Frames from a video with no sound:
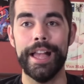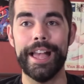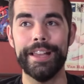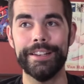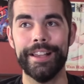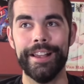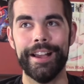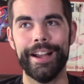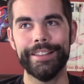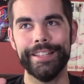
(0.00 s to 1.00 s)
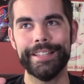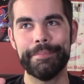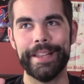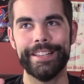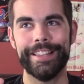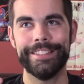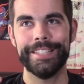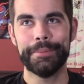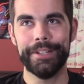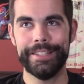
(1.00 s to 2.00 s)
and I like that Megadeth is
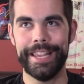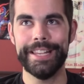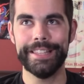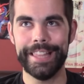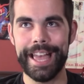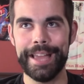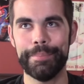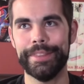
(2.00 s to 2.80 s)
able to take that,